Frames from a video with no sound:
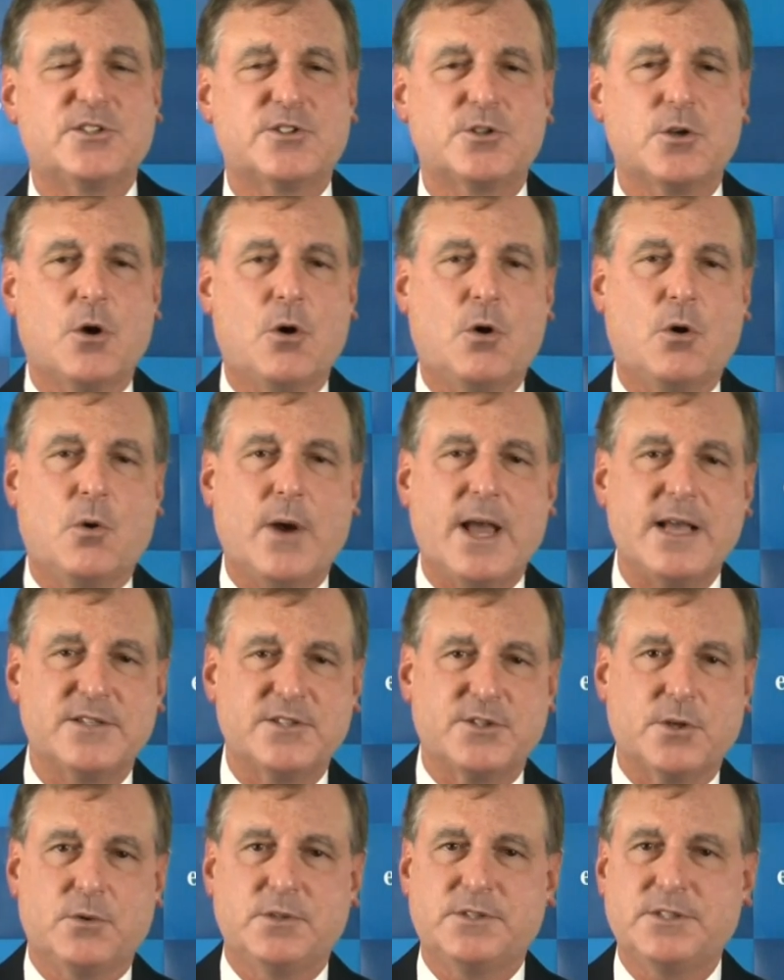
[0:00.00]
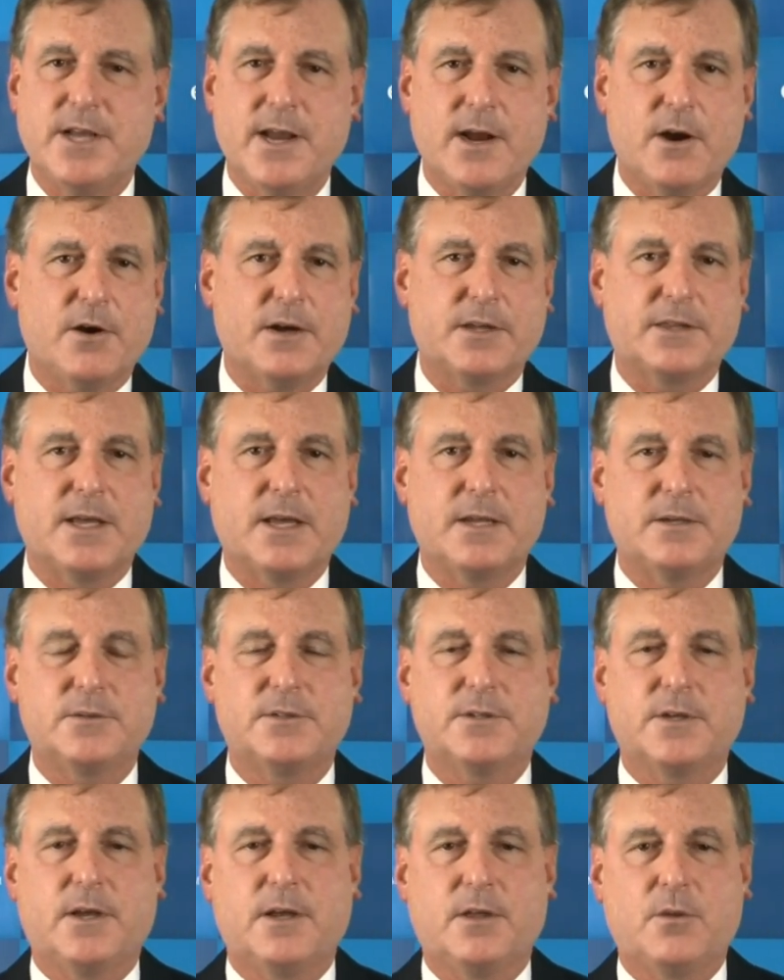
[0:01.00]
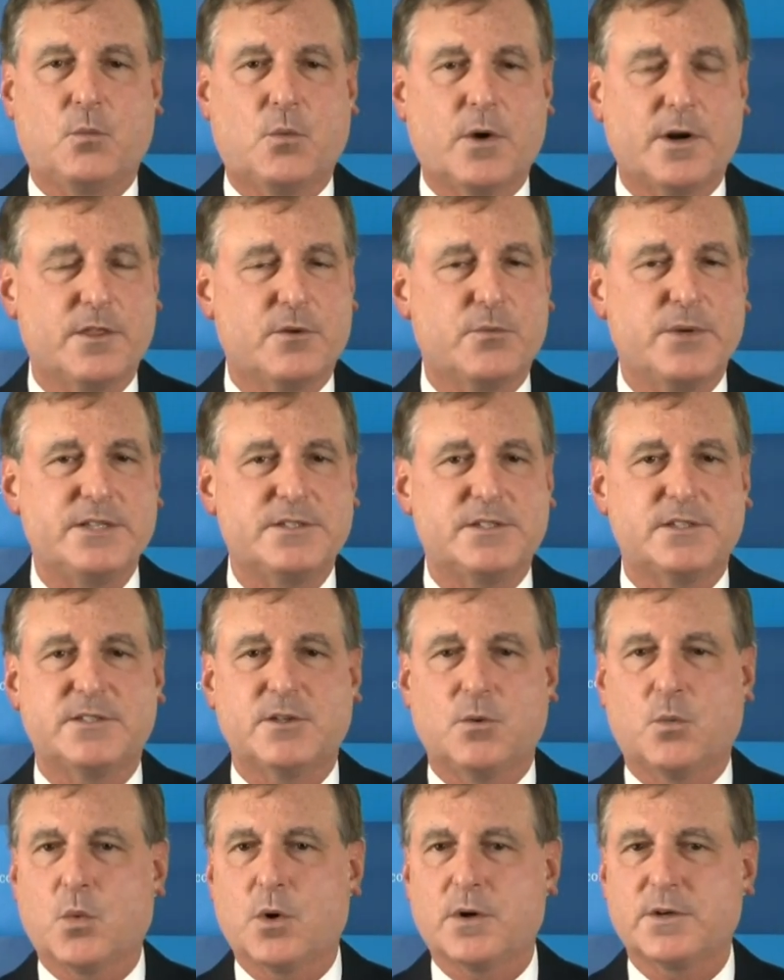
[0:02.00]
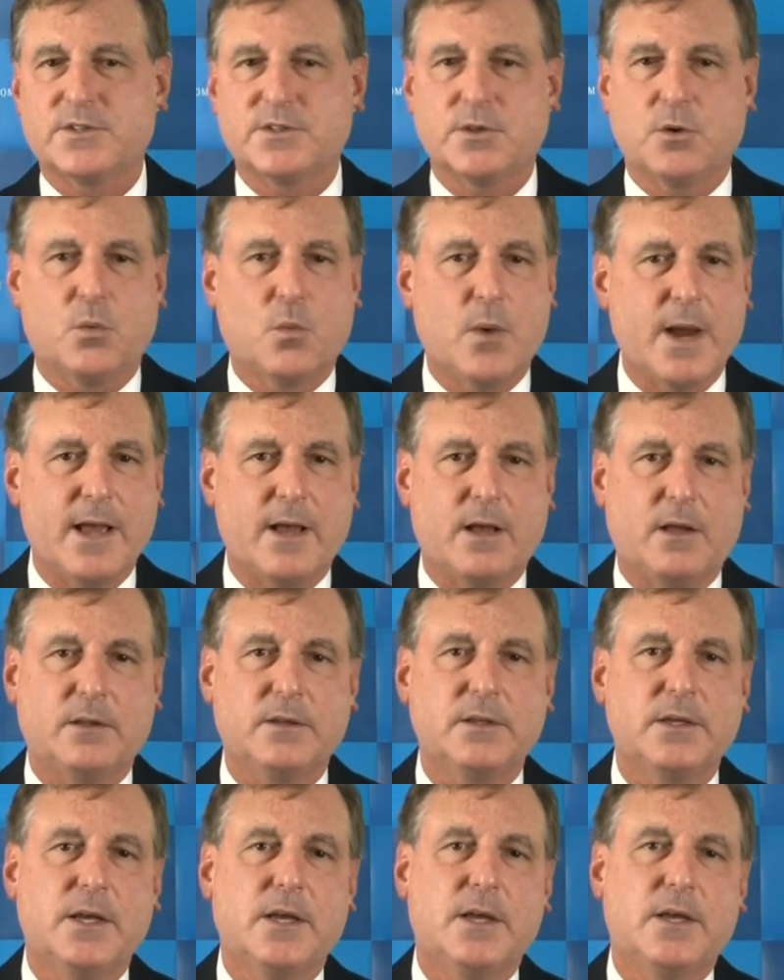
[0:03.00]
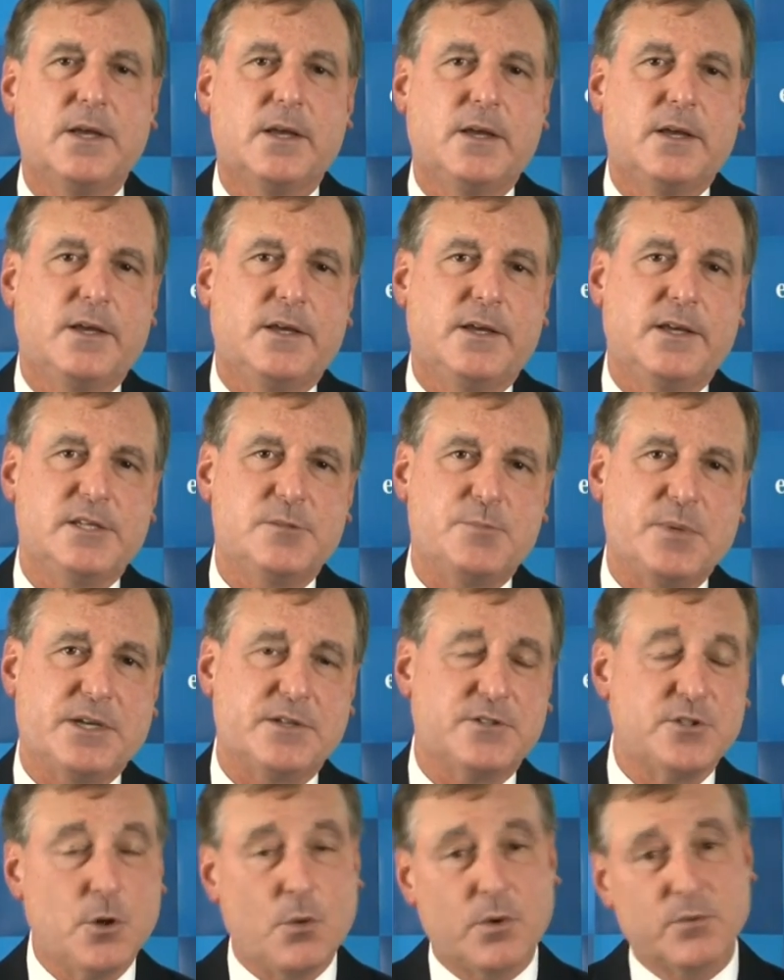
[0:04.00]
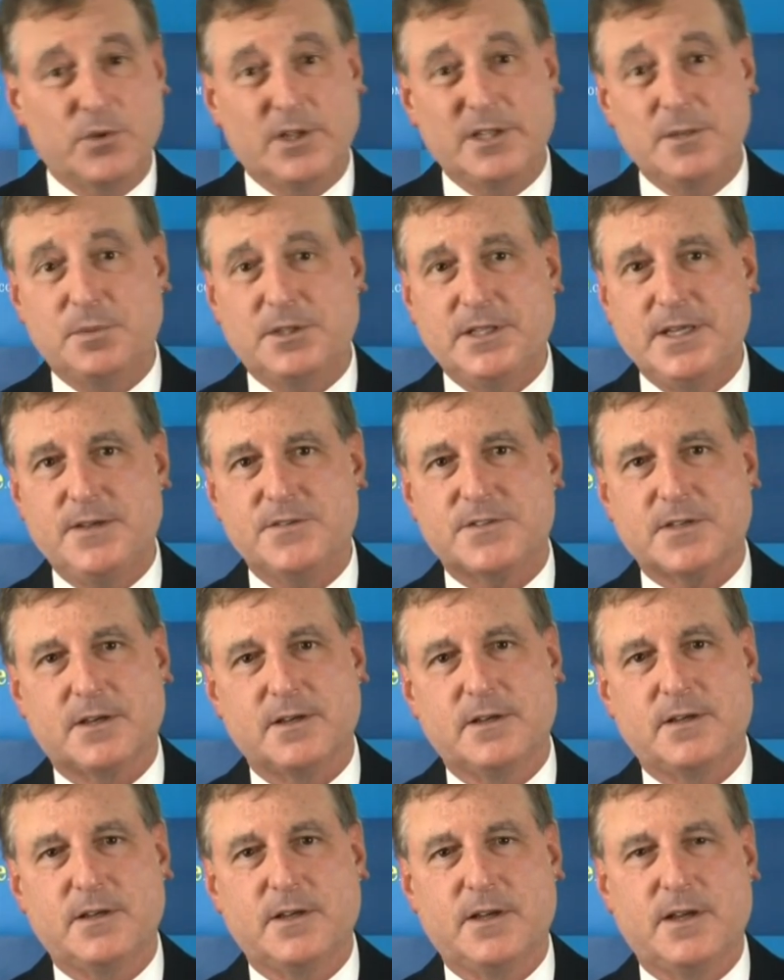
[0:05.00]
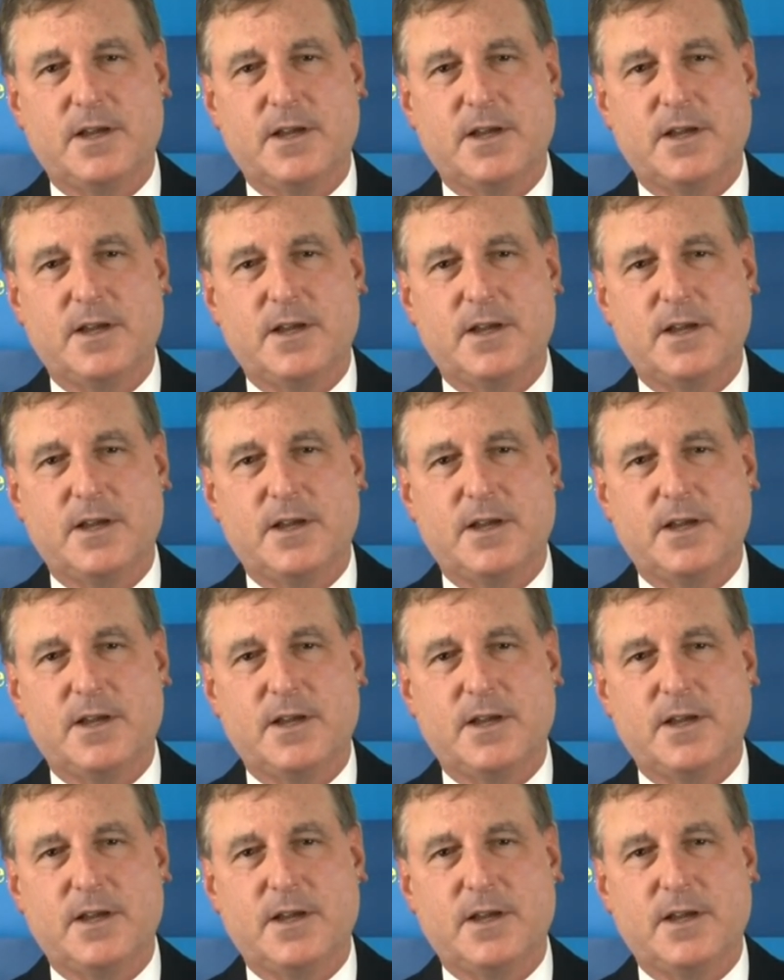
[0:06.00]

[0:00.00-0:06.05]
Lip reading: it's so esoteric that one of the reasons it works so well is because no one really believes it.